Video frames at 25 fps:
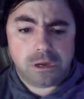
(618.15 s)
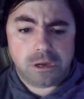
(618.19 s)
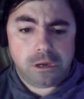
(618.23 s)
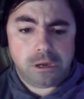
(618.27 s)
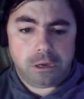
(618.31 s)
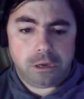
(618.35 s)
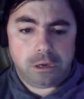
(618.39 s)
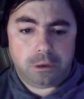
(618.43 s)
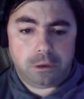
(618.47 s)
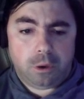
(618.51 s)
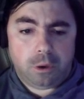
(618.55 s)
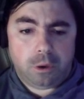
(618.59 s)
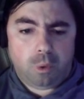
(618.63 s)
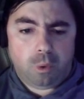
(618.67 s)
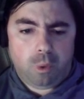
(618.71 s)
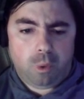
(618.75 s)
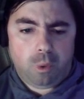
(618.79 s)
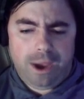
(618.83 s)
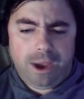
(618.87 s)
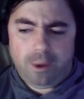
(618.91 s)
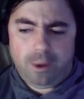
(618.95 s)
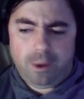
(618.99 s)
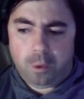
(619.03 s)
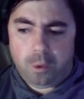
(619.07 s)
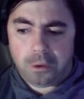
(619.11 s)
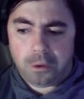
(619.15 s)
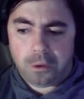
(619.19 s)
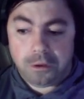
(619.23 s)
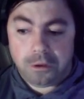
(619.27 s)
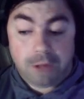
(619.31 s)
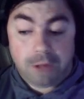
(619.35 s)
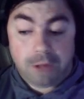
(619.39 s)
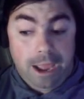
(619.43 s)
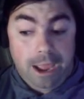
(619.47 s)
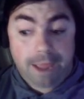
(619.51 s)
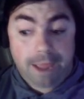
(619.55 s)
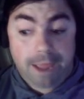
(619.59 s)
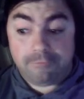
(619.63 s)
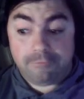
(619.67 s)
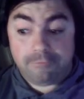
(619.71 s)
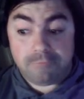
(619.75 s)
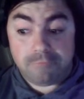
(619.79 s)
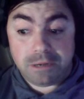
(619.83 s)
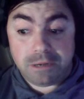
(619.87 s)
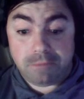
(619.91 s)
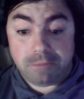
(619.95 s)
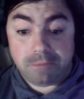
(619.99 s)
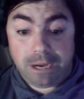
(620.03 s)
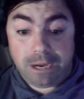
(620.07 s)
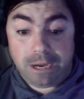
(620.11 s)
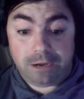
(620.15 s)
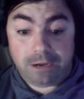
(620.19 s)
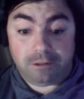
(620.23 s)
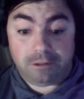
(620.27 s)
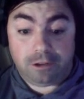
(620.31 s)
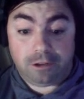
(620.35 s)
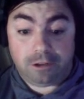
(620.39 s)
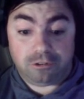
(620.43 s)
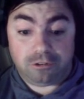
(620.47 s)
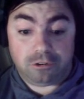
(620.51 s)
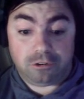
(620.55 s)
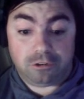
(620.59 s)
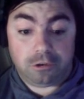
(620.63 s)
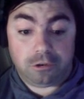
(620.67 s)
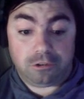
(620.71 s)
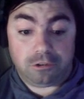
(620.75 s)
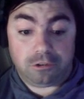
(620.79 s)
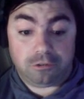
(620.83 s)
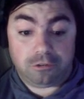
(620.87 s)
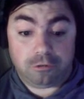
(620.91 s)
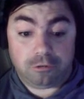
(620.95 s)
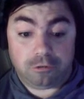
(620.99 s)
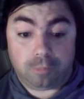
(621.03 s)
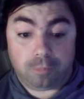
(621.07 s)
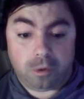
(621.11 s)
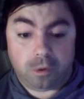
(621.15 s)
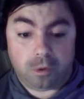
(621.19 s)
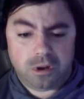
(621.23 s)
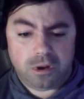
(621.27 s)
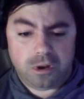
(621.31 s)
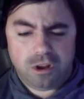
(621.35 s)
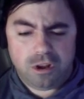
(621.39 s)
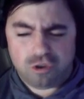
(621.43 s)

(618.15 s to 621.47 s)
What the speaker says: And wow, I haven't been paying attention to this morning.